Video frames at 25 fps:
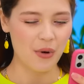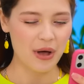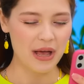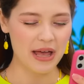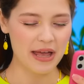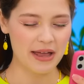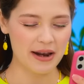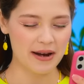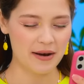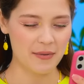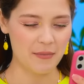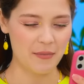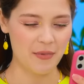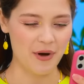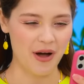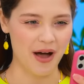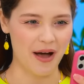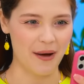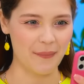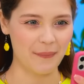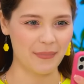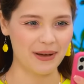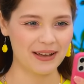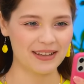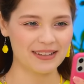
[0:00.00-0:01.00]
Wait a
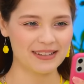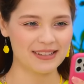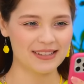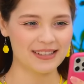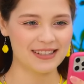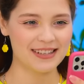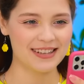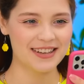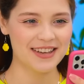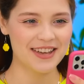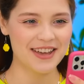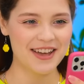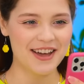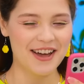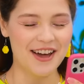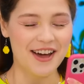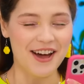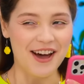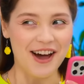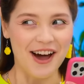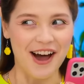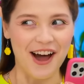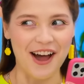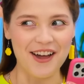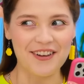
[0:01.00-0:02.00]
minute.
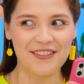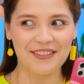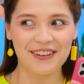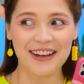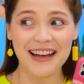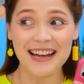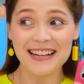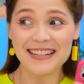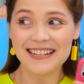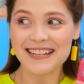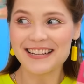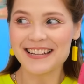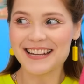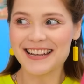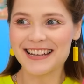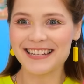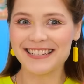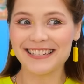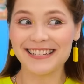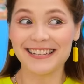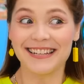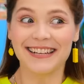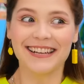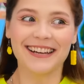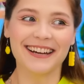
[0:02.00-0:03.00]
I've got an
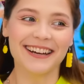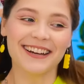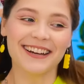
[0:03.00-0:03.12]
idea!